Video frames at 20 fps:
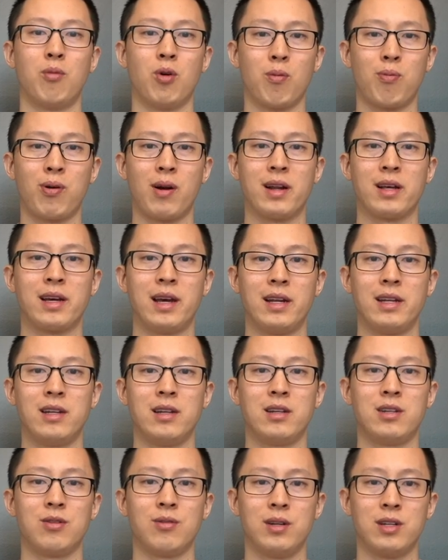more
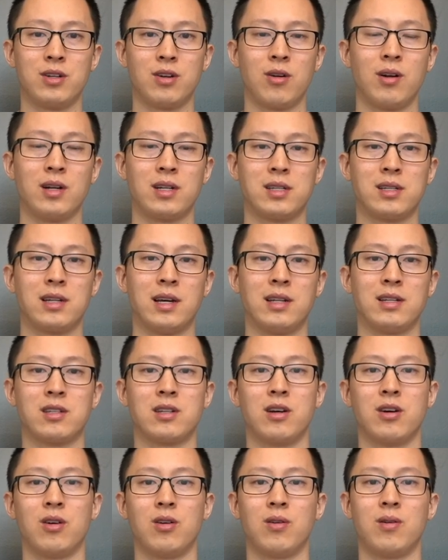predicated to endurance, and
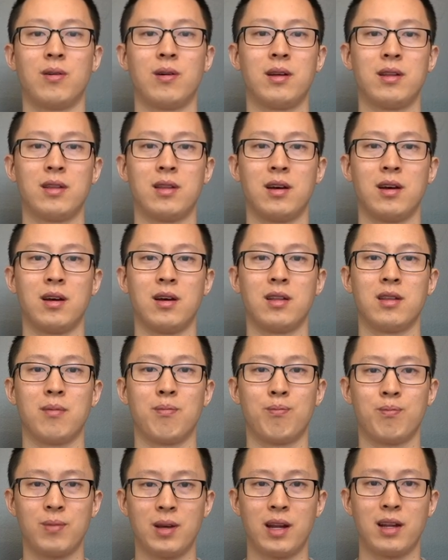so
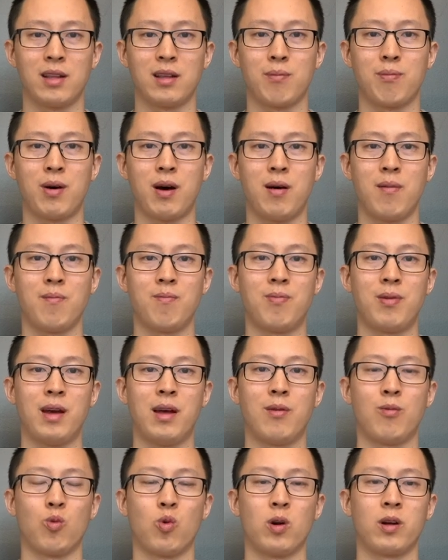the getting the pump
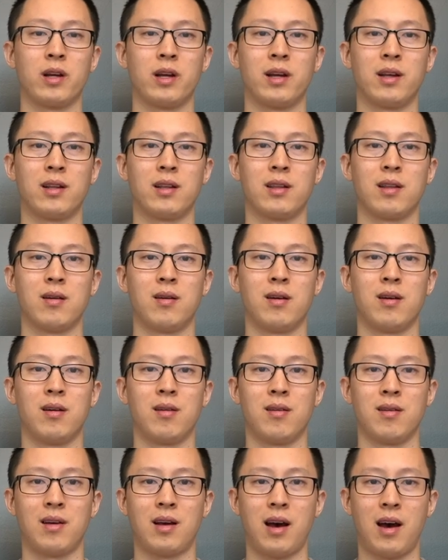and working
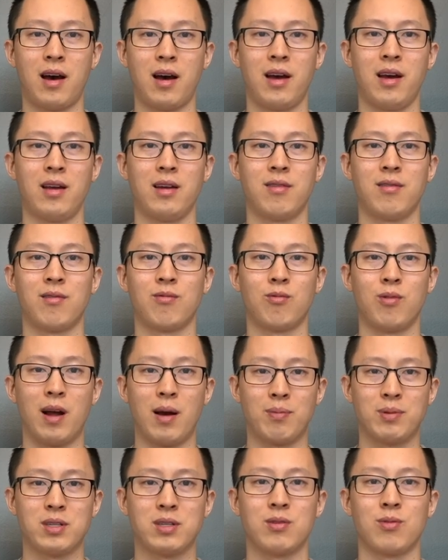the high
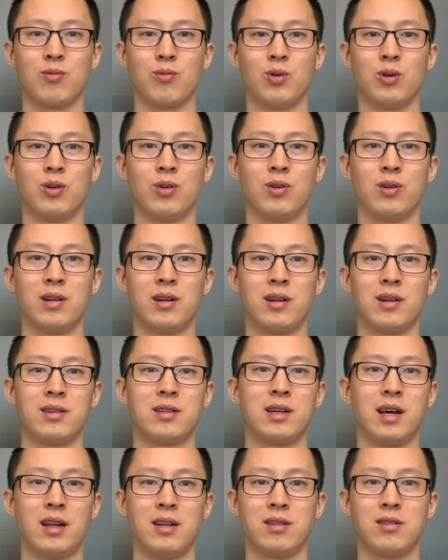reps will
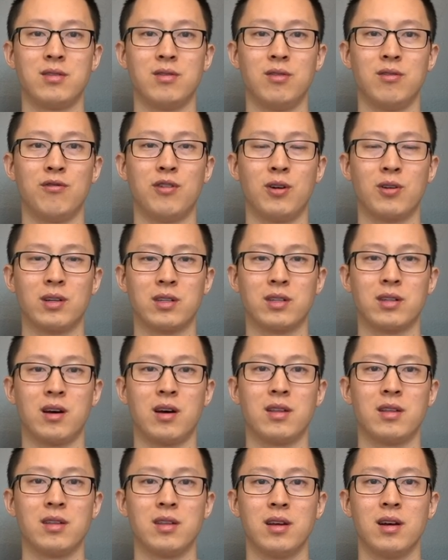tend to focus
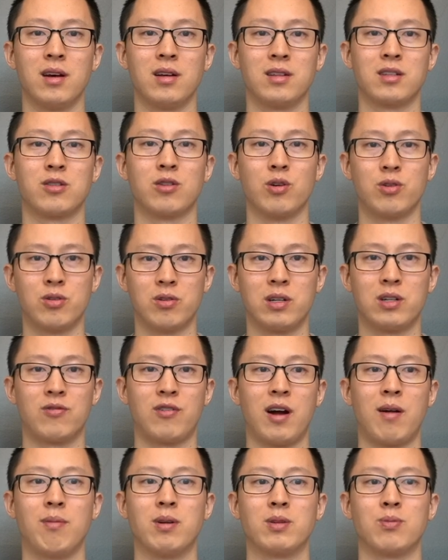on the slow twitch
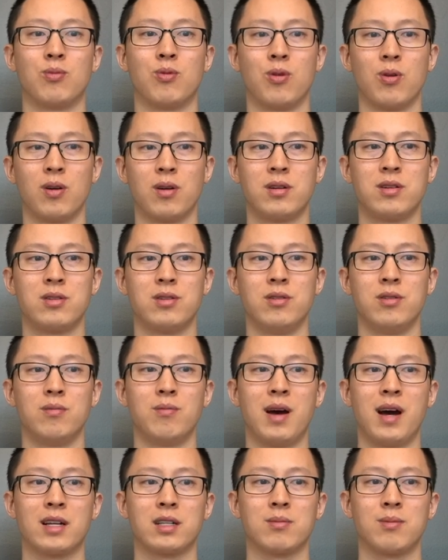fibers more to
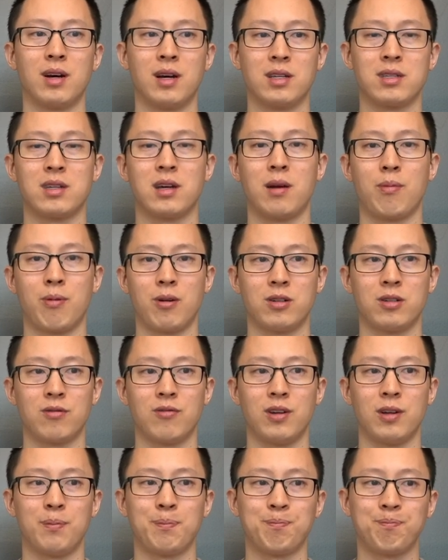maximize
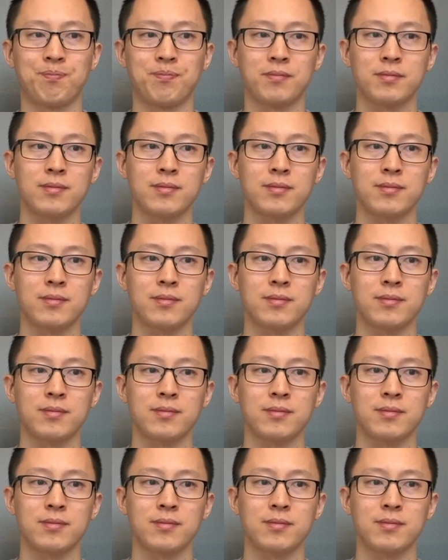hypertrophy.